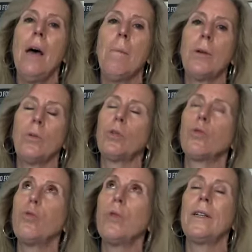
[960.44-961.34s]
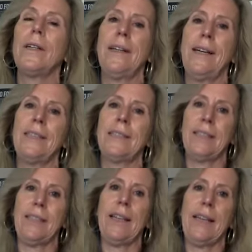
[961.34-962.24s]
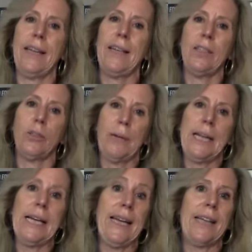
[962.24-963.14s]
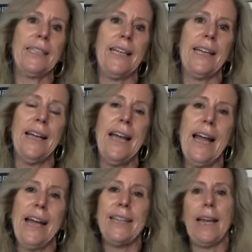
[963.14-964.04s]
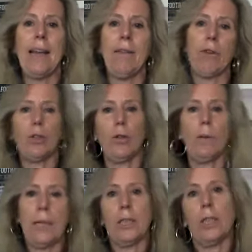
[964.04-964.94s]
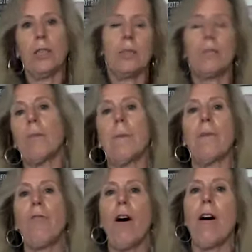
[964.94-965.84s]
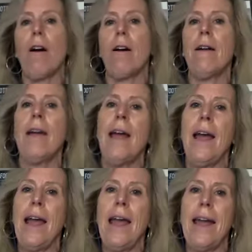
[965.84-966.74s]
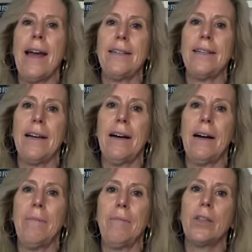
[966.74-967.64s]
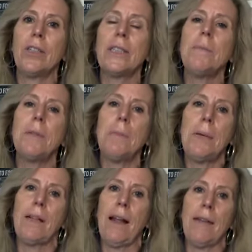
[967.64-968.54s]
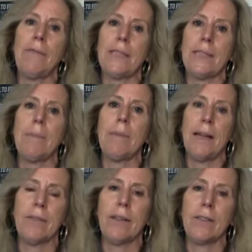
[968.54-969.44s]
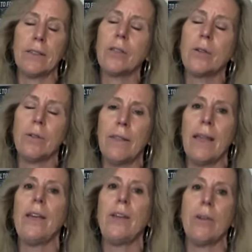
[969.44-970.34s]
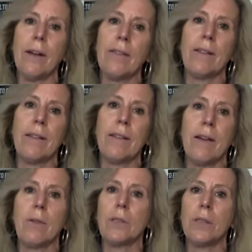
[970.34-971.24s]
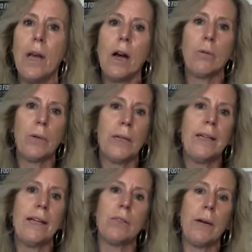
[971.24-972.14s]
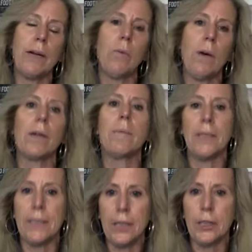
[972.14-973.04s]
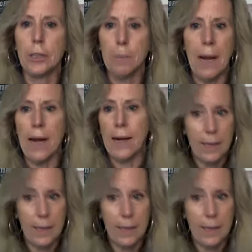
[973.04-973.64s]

But it was really nice to see the kids reconnecting and taking virtual pictures from afar. And there just seemed to be a lot of excitement out there. So thank you. I thought that was a really nice way to welcome the seniors back.